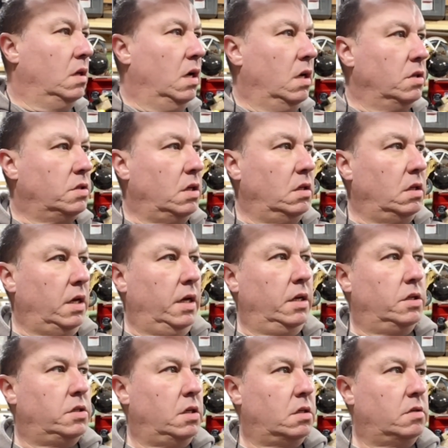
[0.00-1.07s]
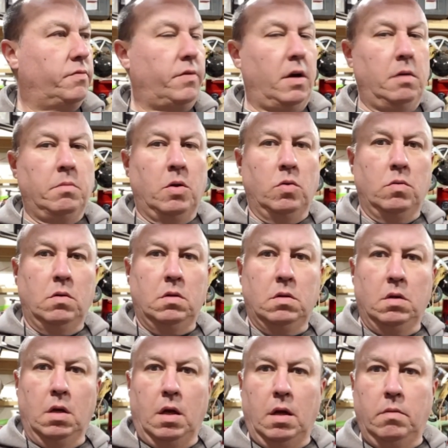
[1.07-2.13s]
I'll send the 86 frame out
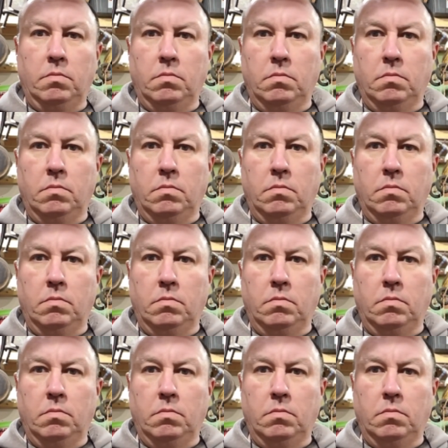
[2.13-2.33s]
to get